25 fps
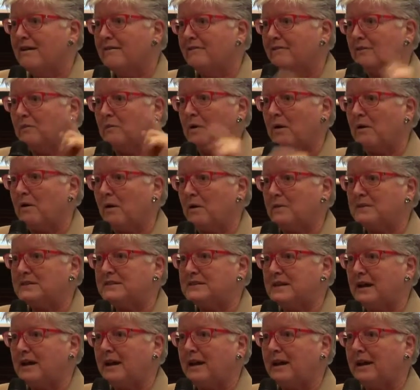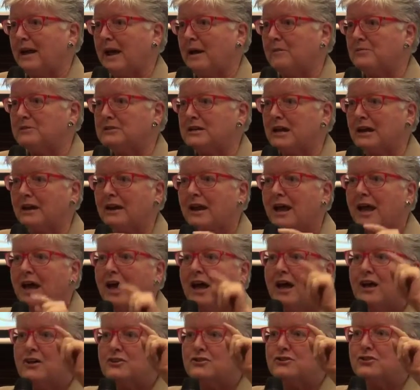from where I was staying in Campbelltown.
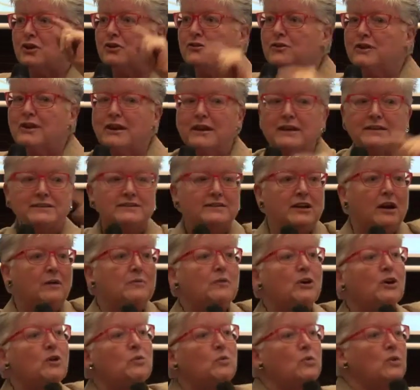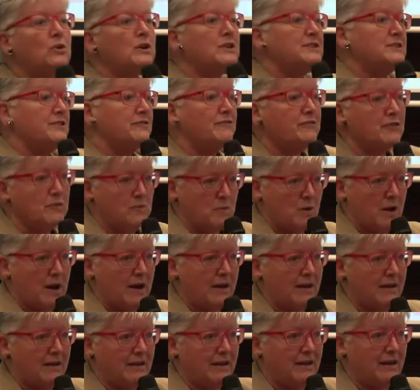So the next day I'm going to walk a different
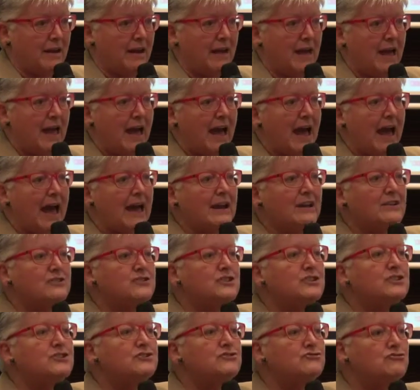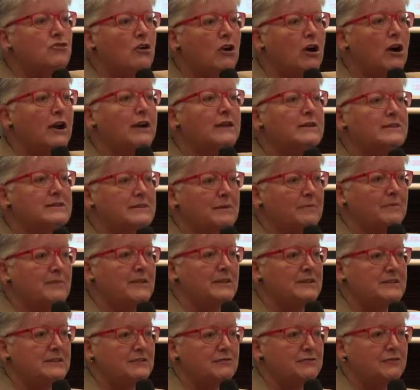way. And it's just trying
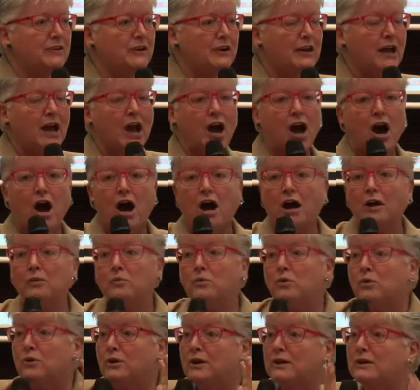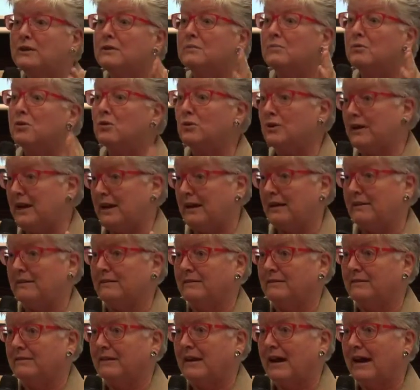something different. I walk in the morning
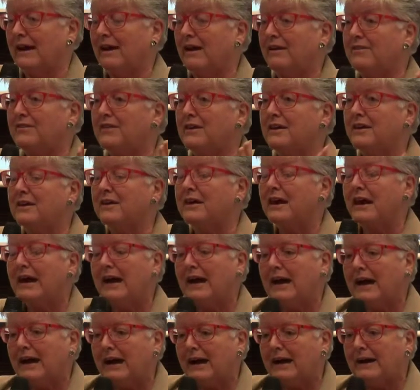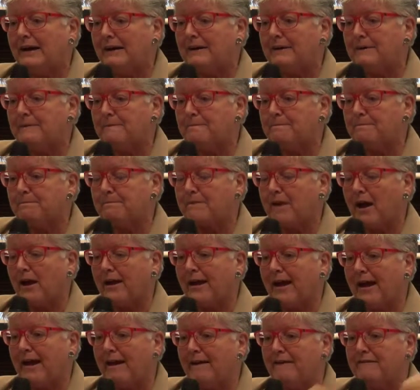and I think I
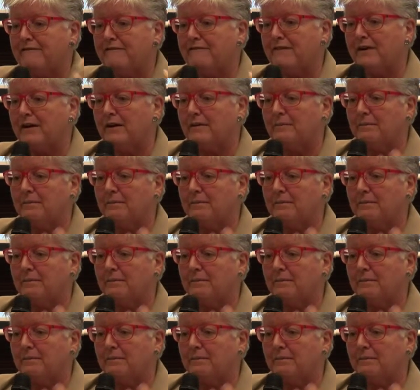have